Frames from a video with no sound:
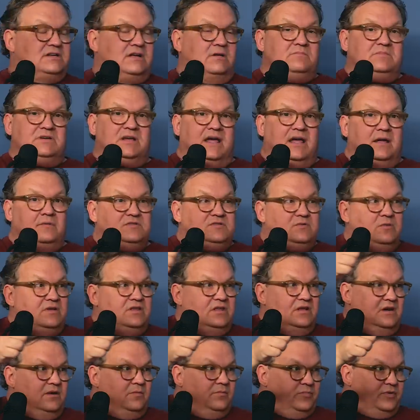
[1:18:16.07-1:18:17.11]
sometimes
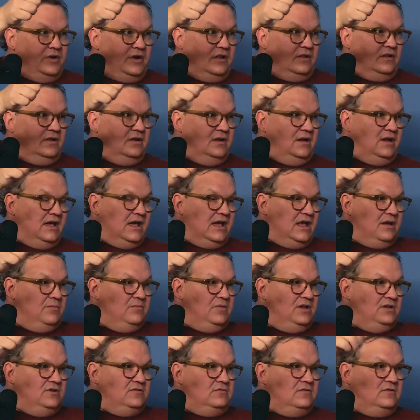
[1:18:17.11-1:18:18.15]
with an umbrella, got
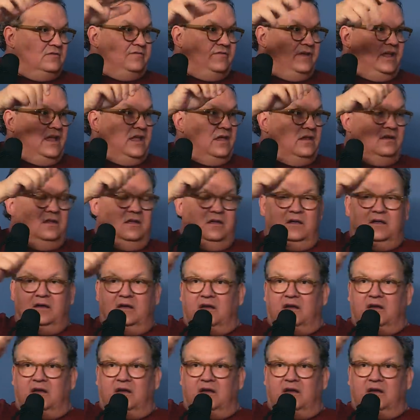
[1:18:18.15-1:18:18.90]
him into a van,